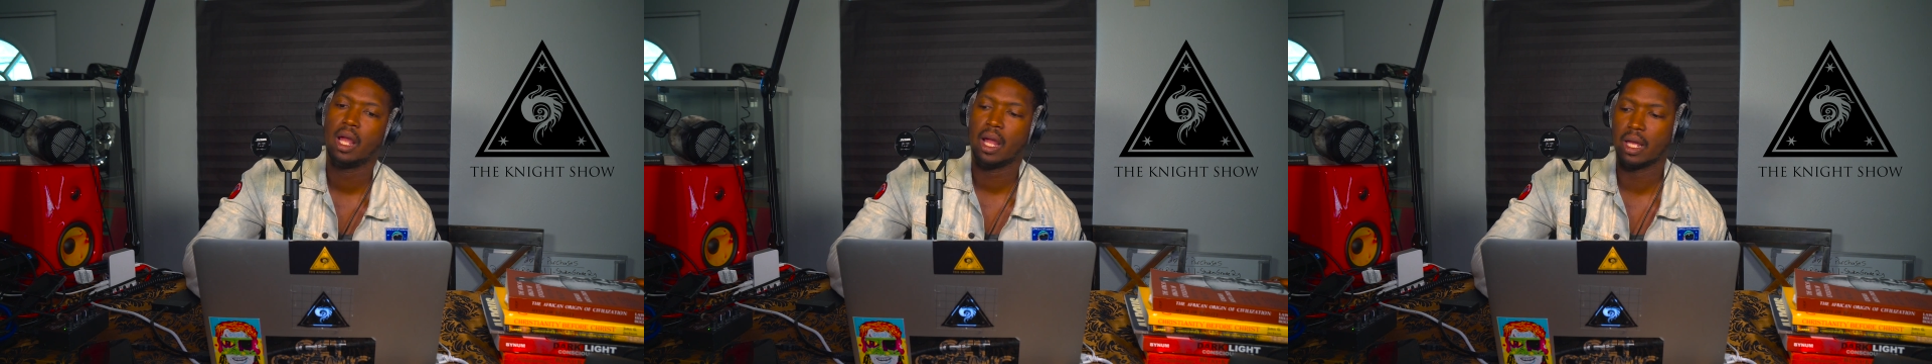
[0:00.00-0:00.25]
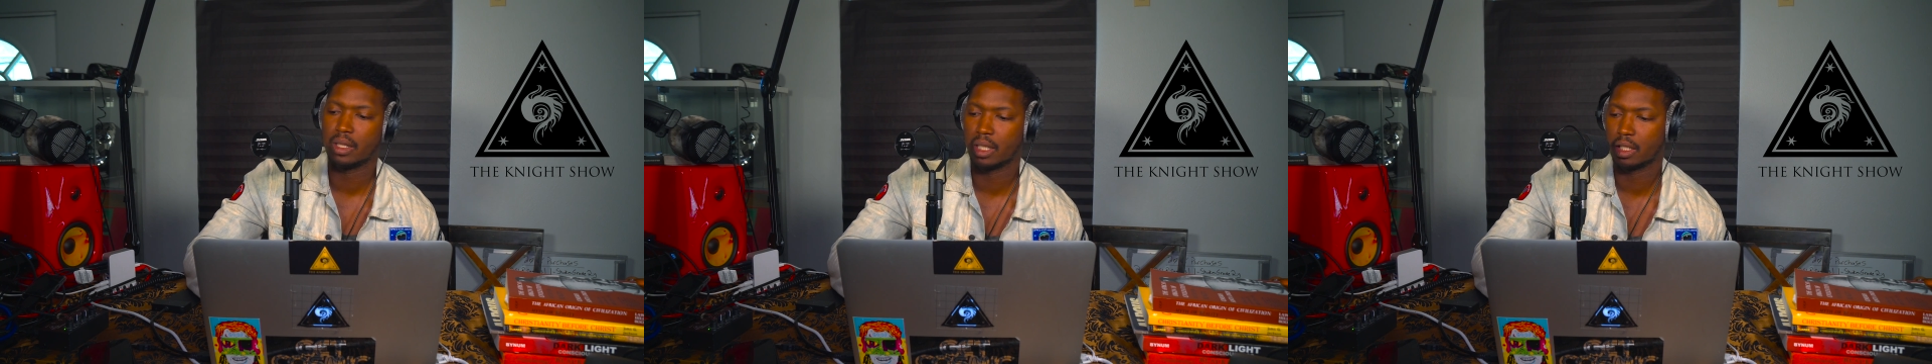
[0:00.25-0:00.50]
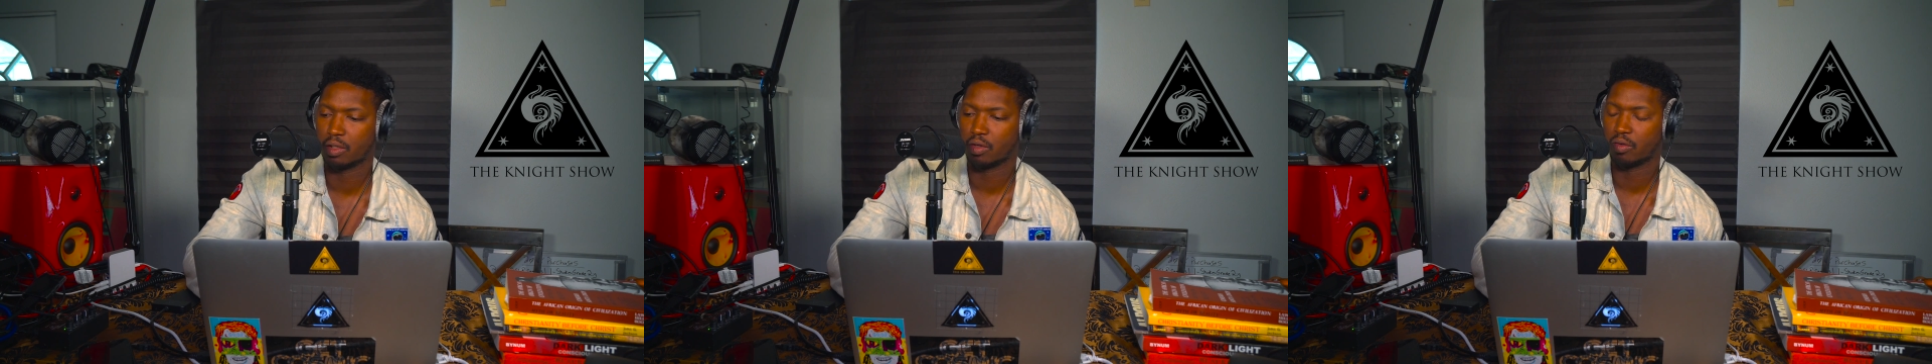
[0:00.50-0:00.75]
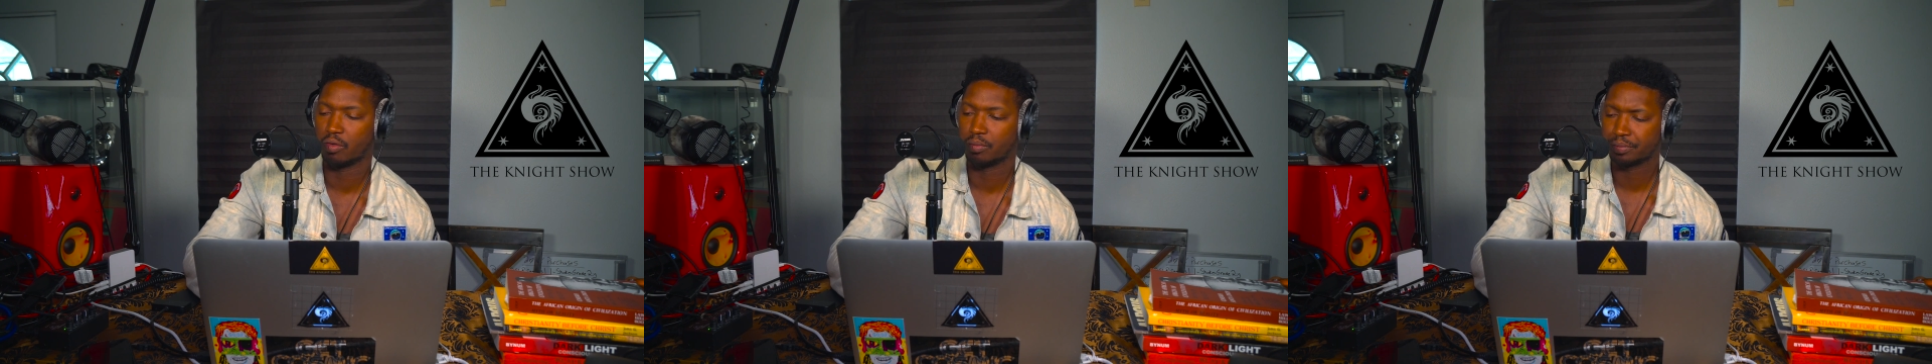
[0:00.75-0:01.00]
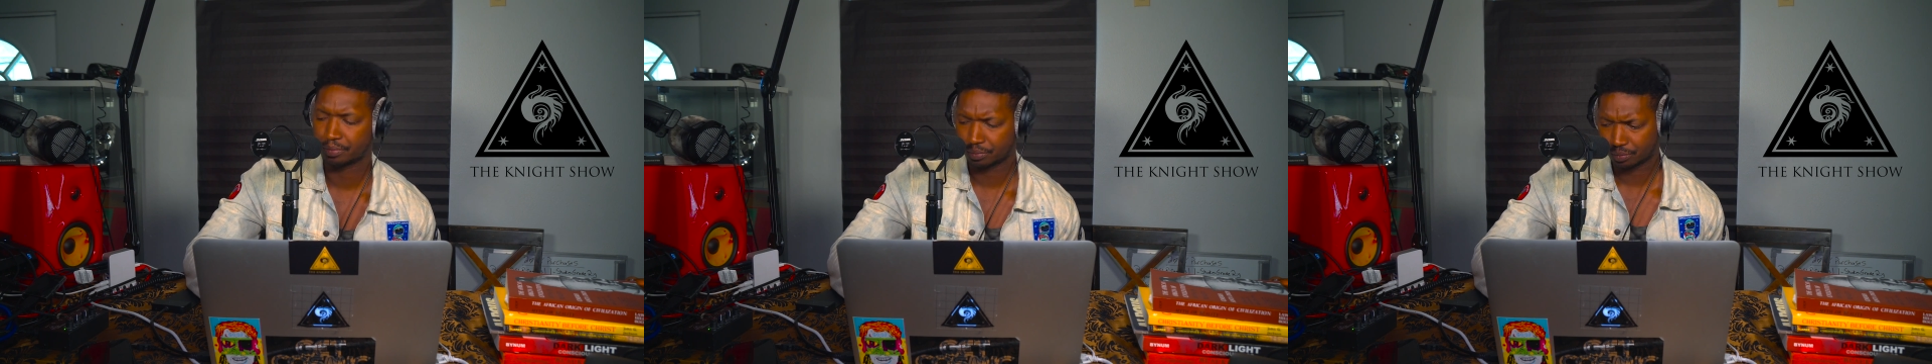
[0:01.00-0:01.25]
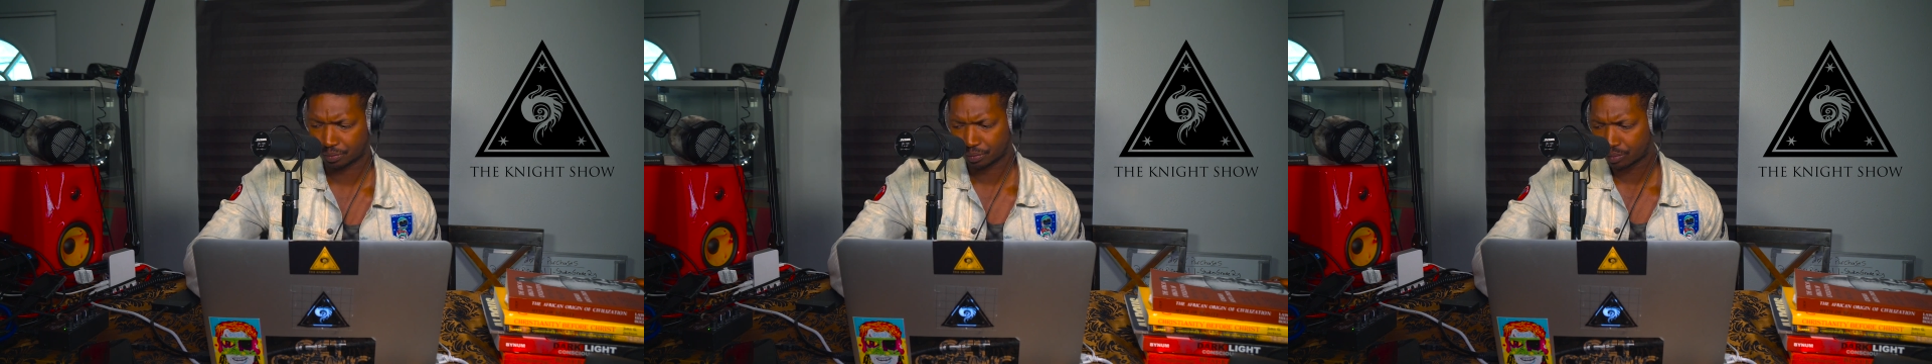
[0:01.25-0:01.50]
And then you
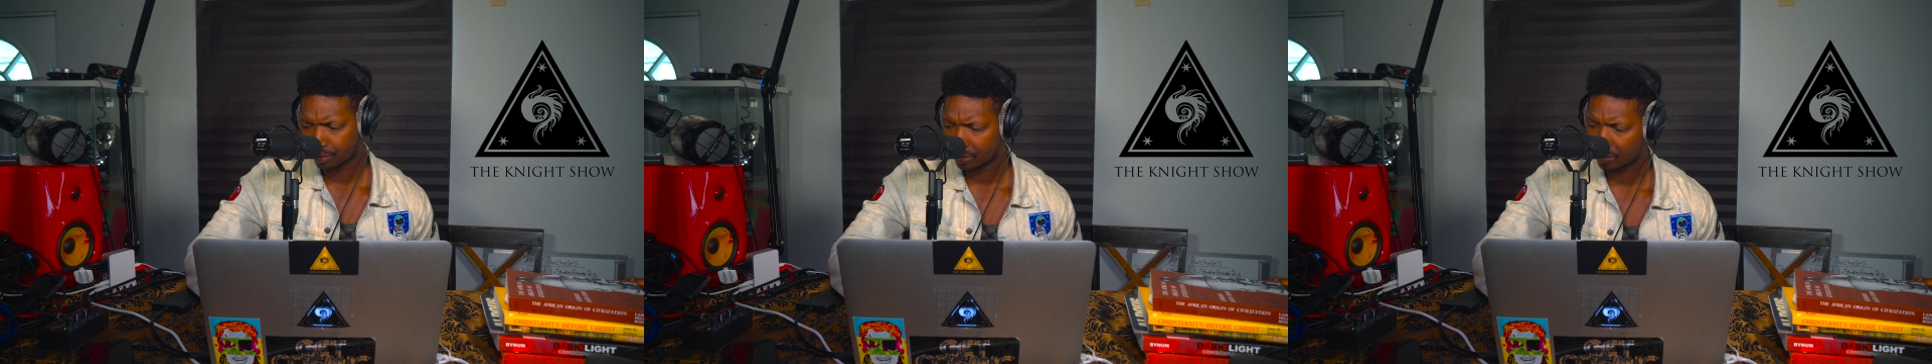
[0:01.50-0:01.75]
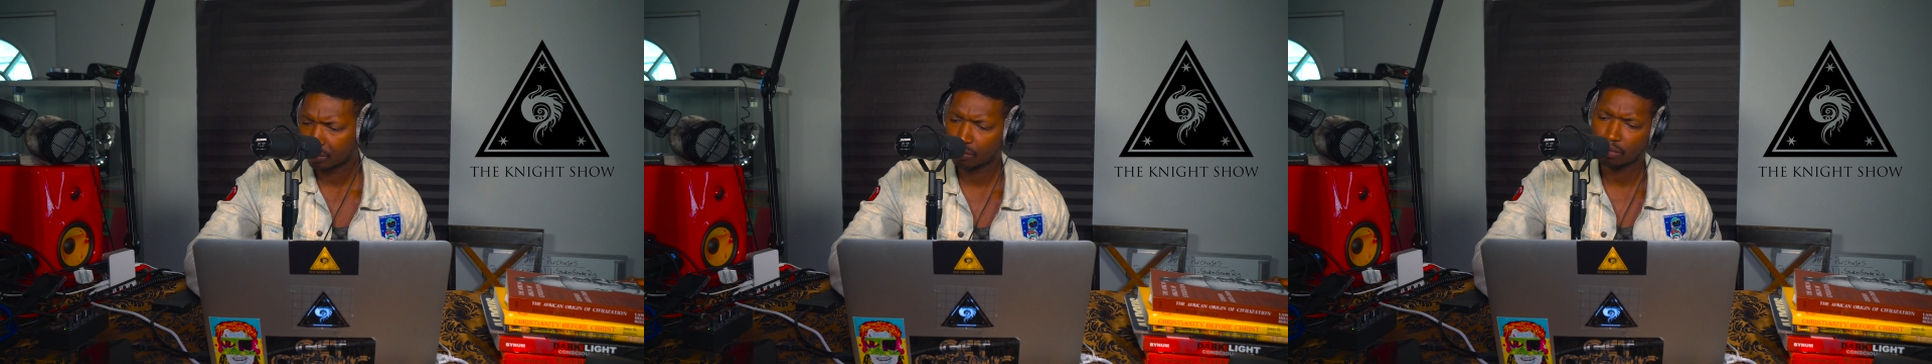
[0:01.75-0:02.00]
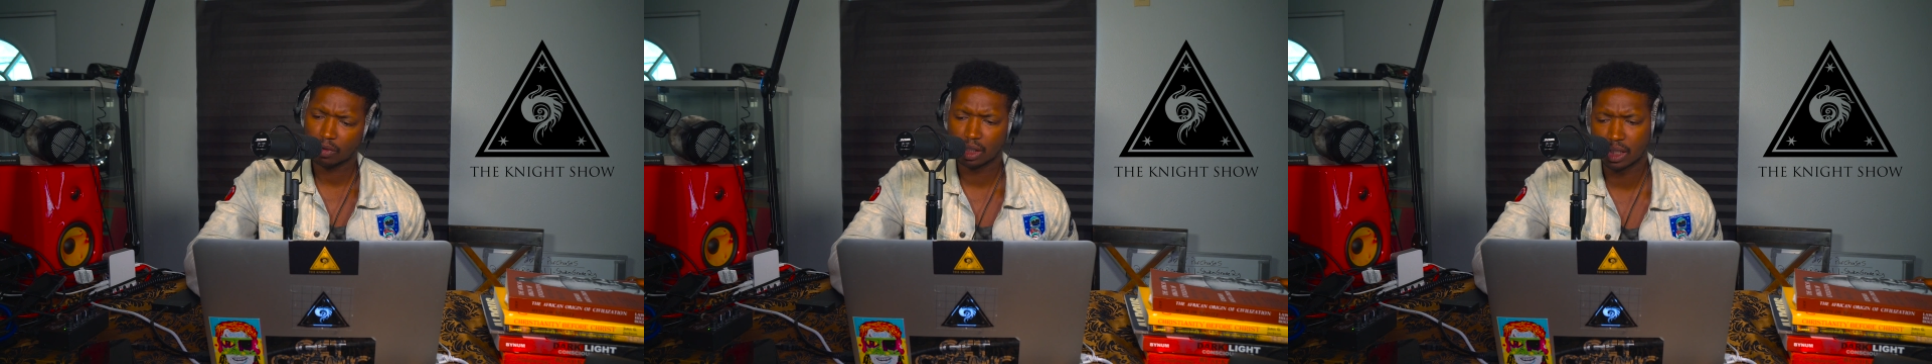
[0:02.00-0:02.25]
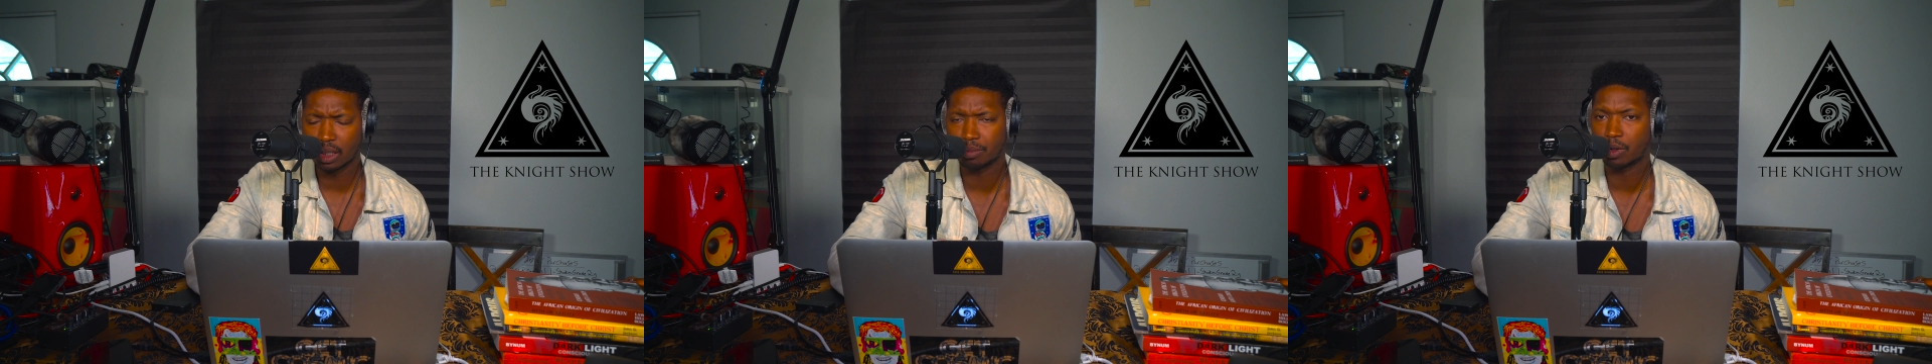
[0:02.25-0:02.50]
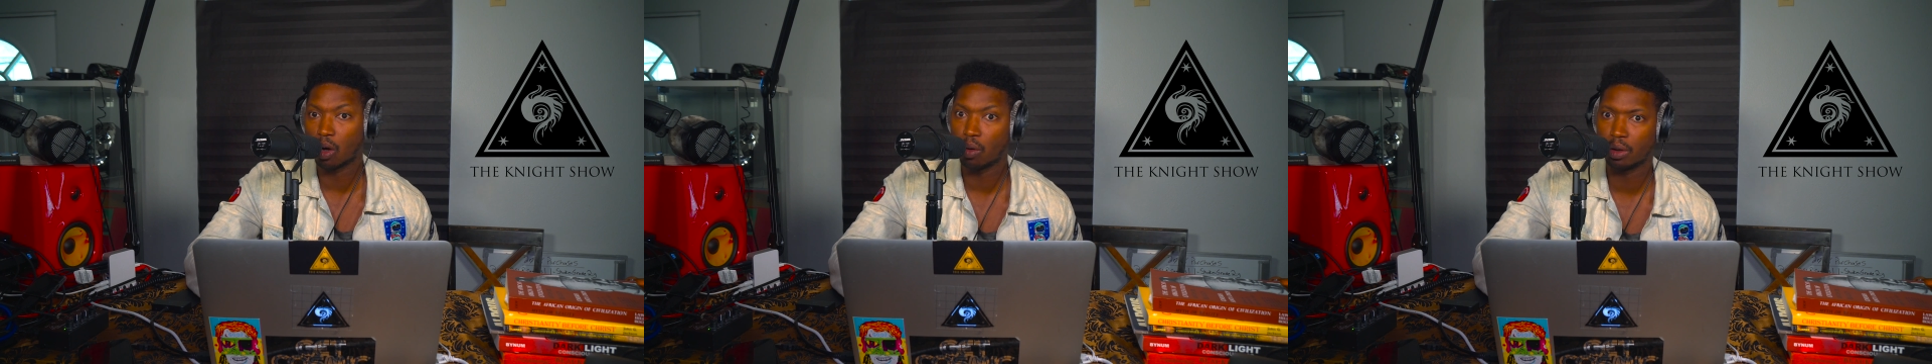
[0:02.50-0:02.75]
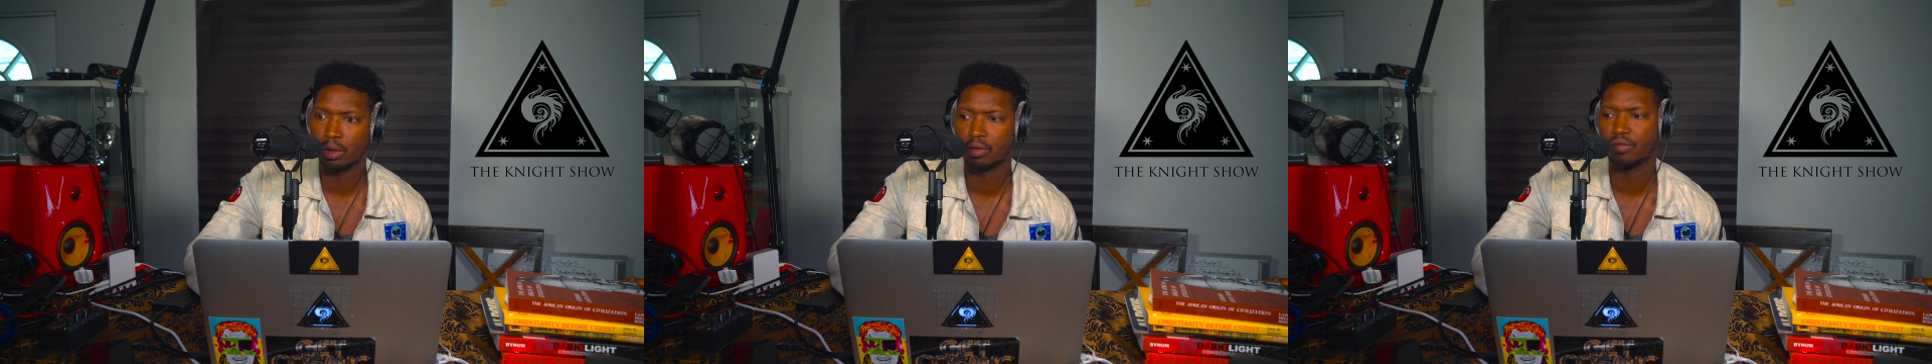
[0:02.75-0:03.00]
keep
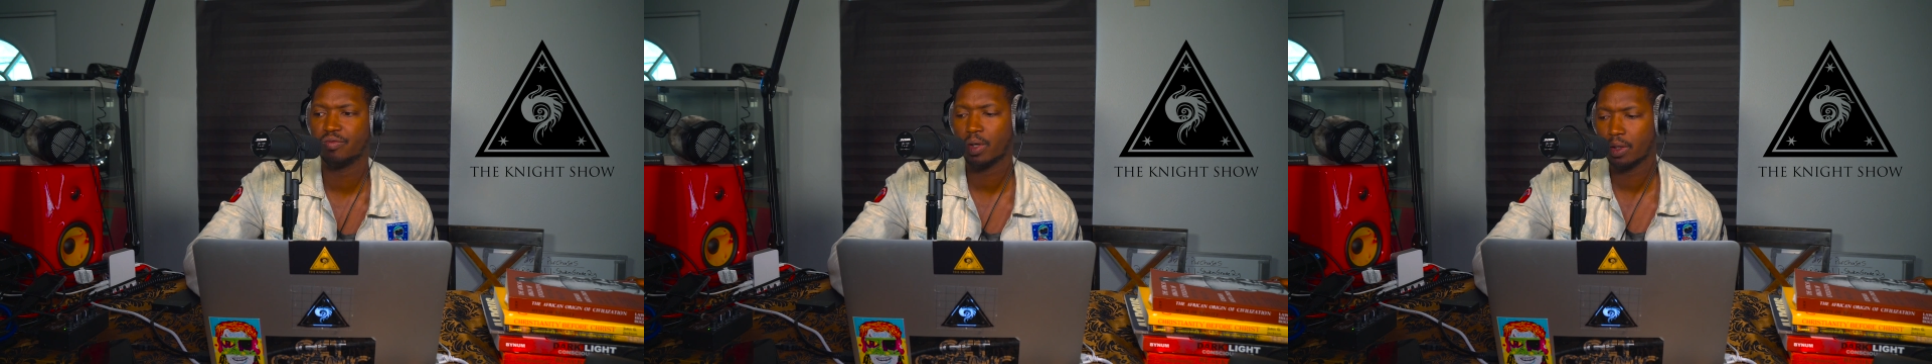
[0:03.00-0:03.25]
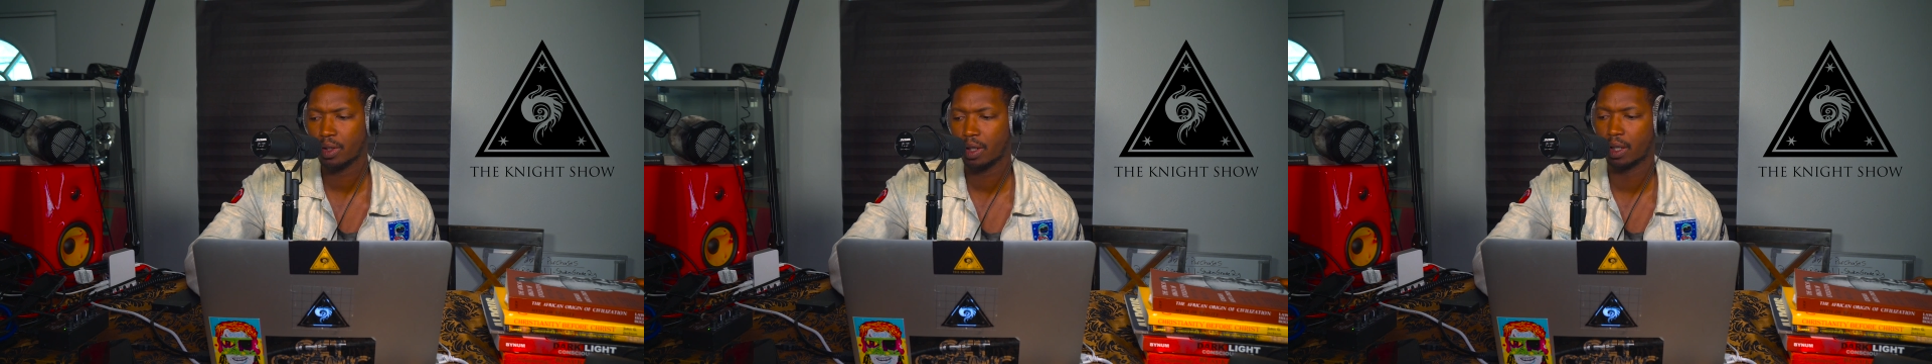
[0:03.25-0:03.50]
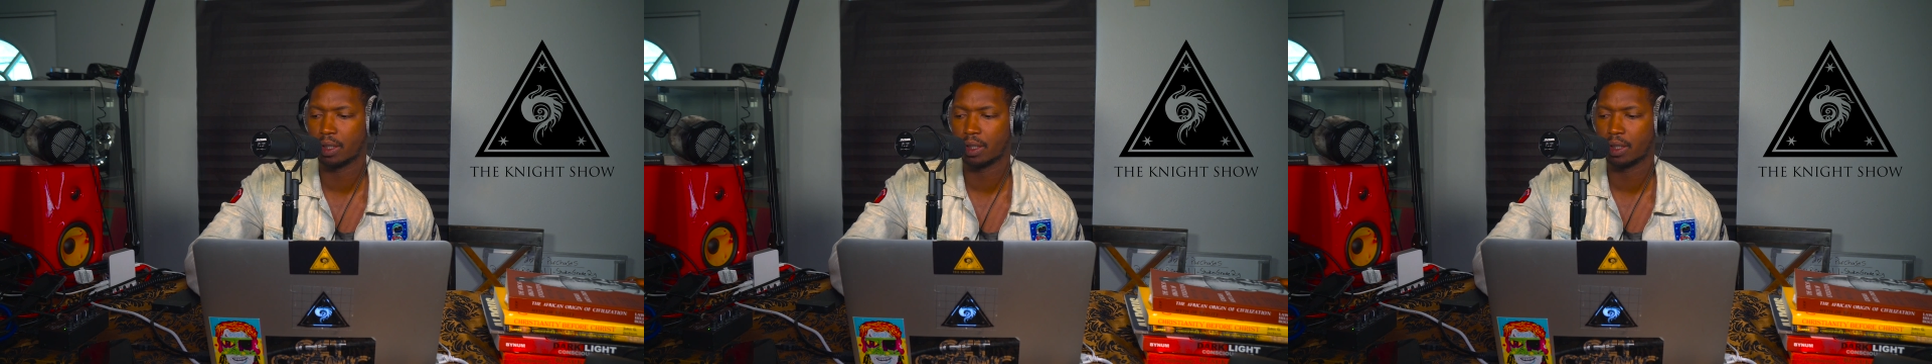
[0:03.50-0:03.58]
going a little further,